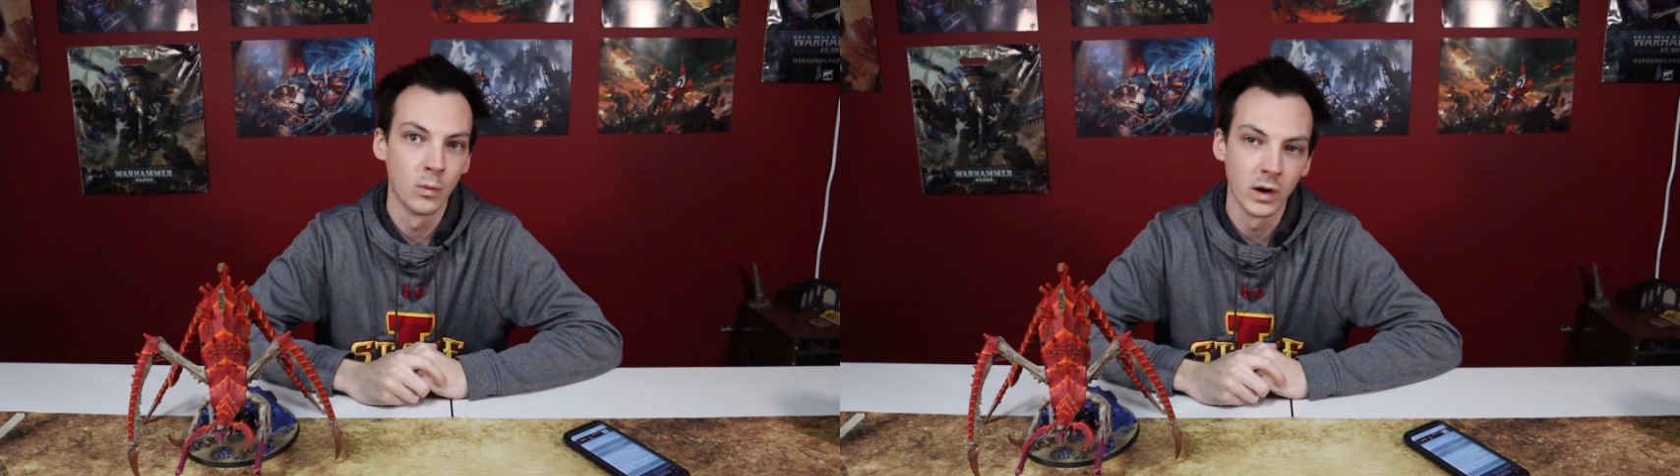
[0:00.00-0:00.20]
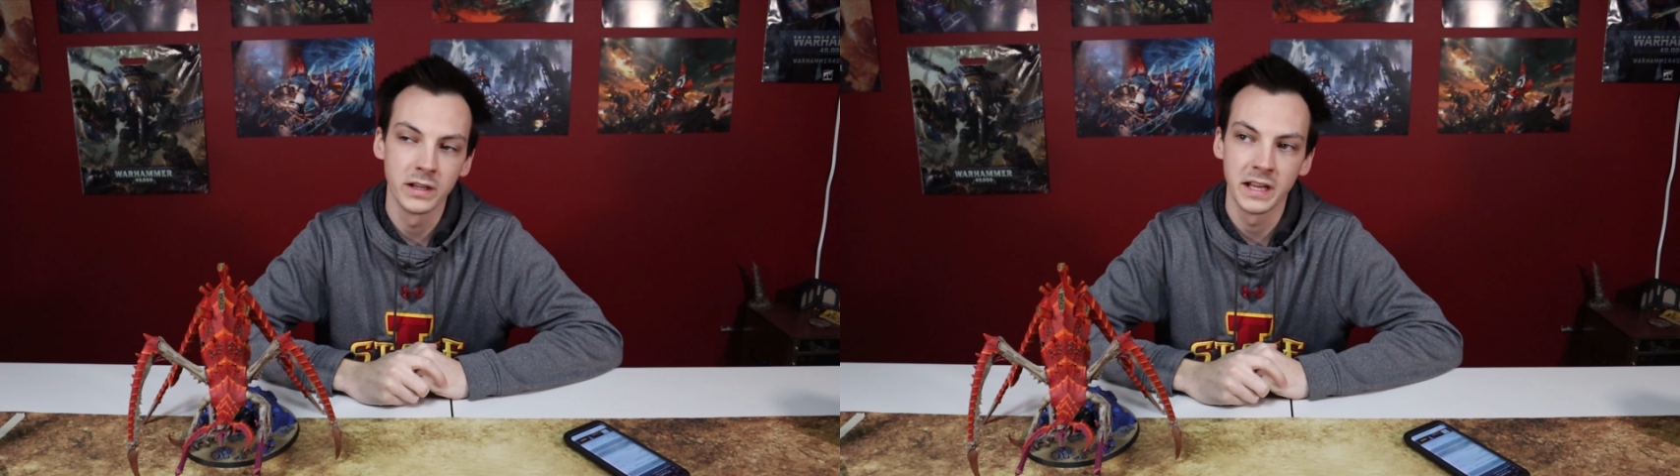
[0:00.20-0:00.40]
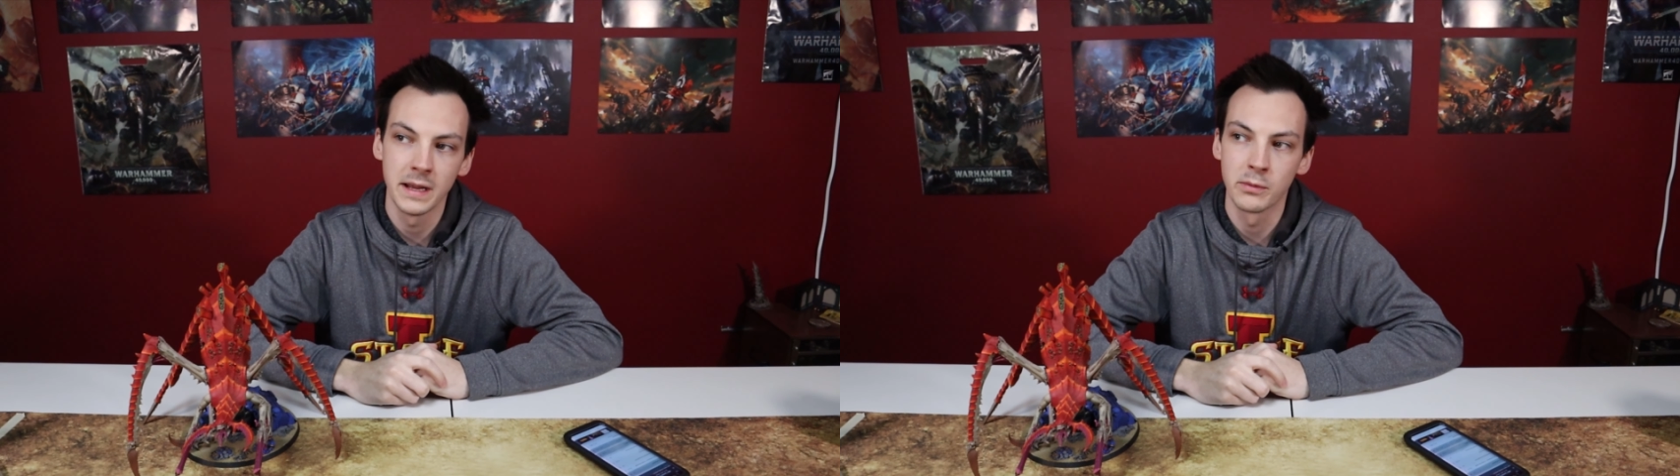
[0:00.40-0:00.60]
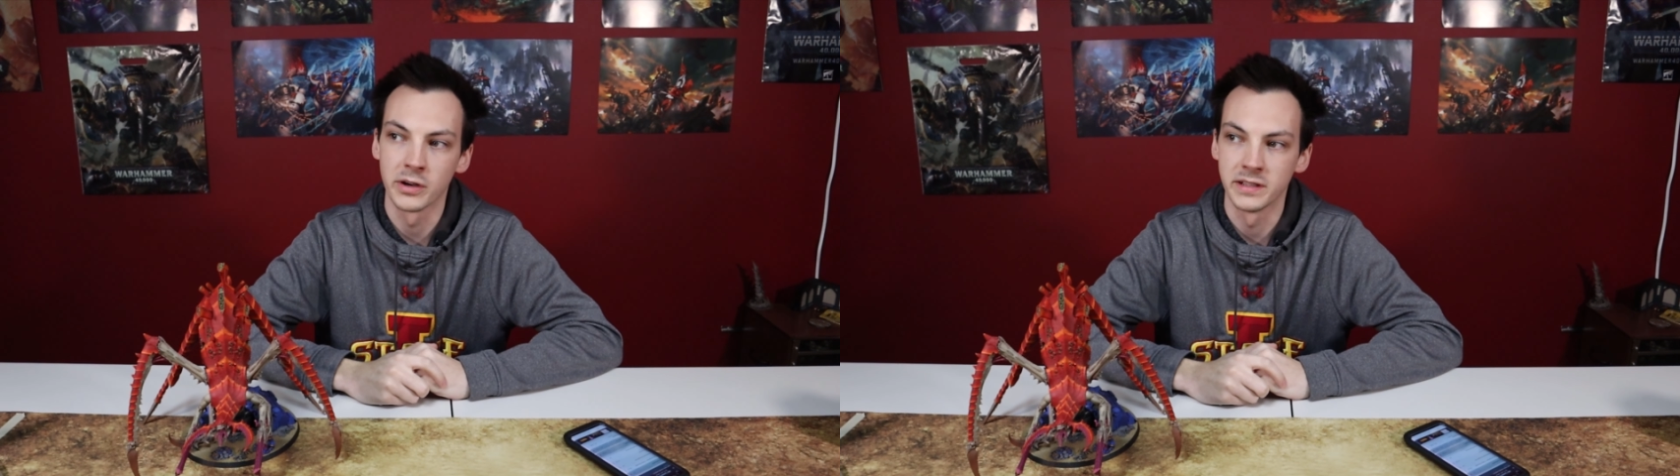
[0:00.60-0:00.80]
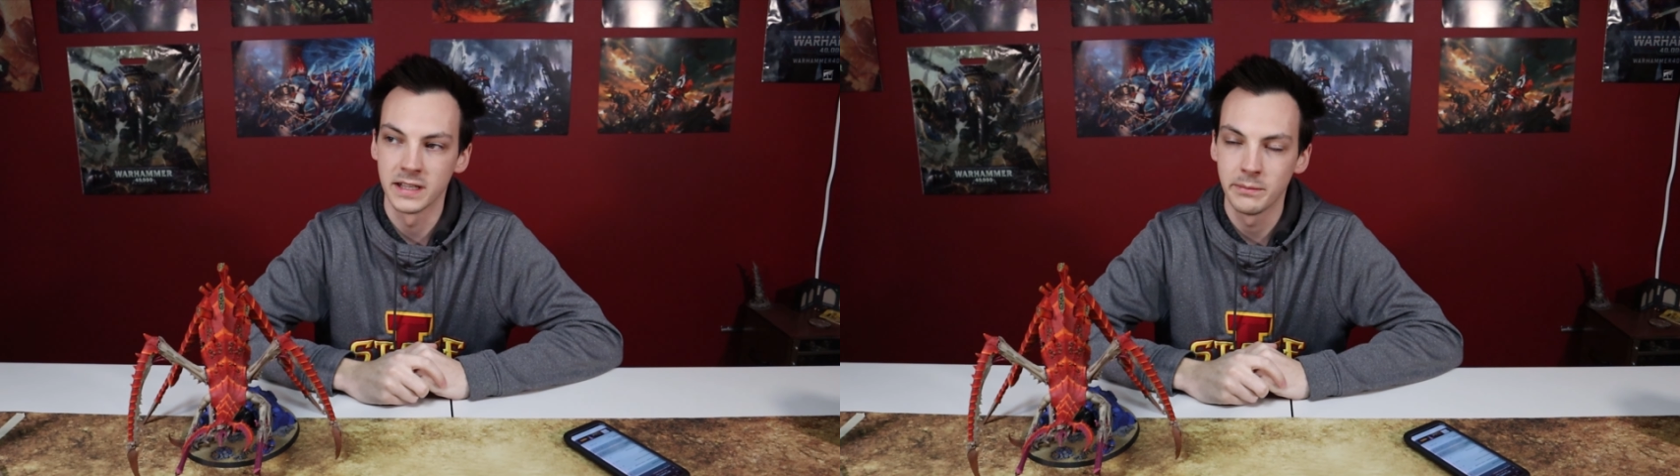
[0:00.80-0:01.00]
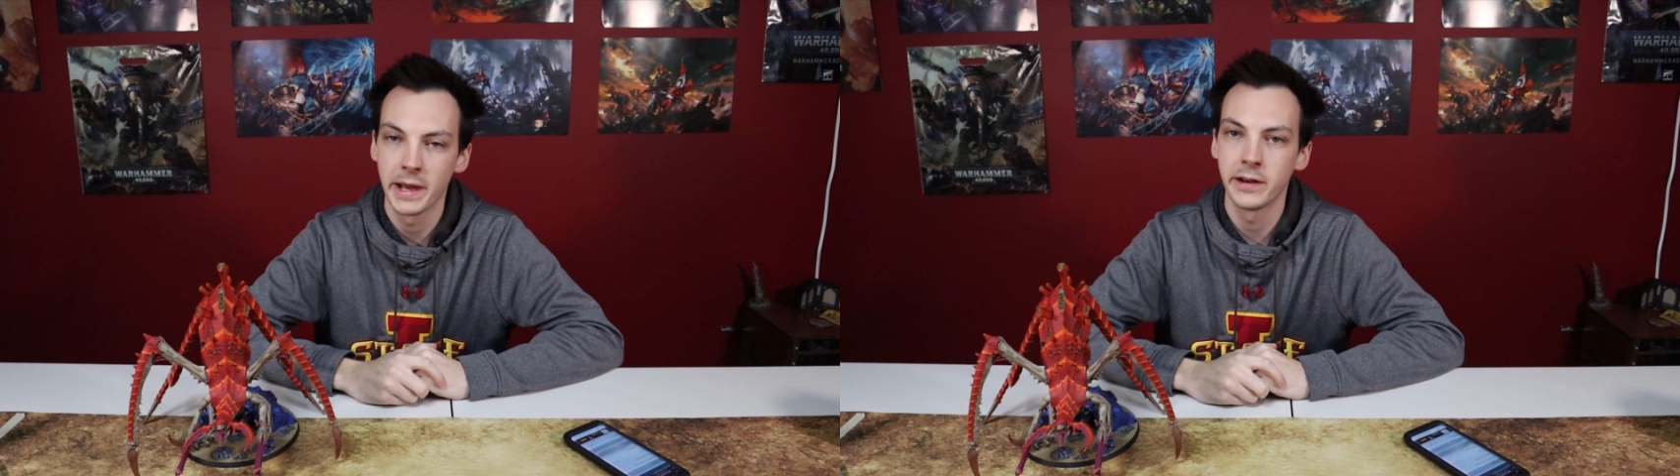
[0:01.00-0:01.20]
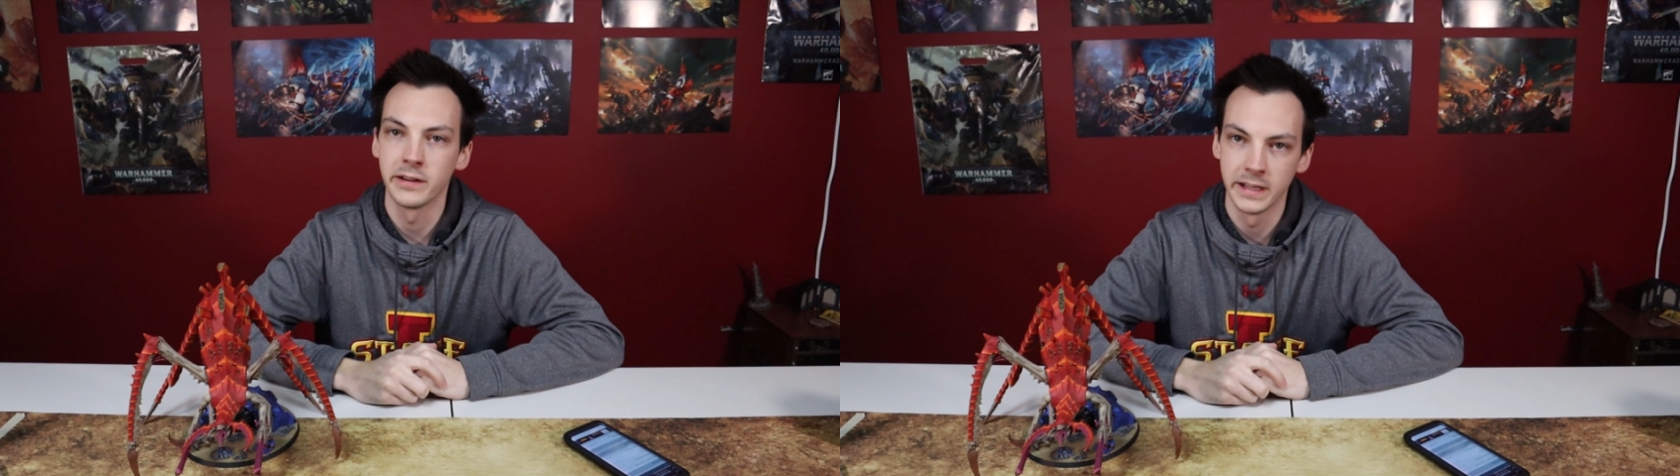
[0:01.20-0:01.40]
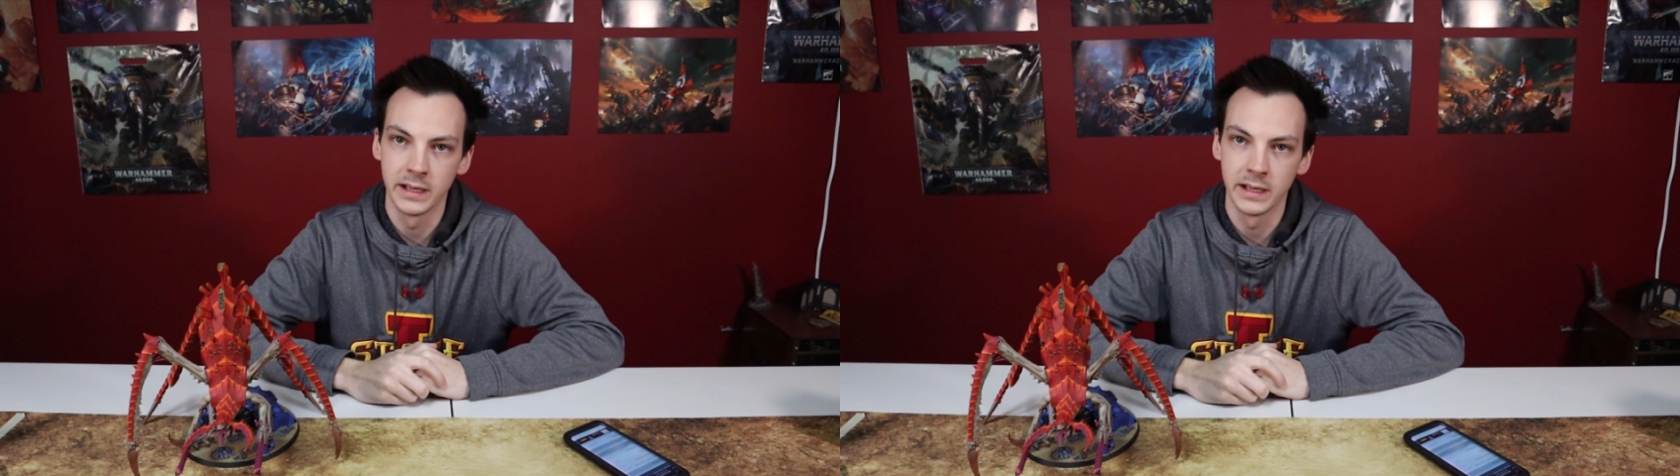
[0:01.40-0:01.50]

1 game where it did matter,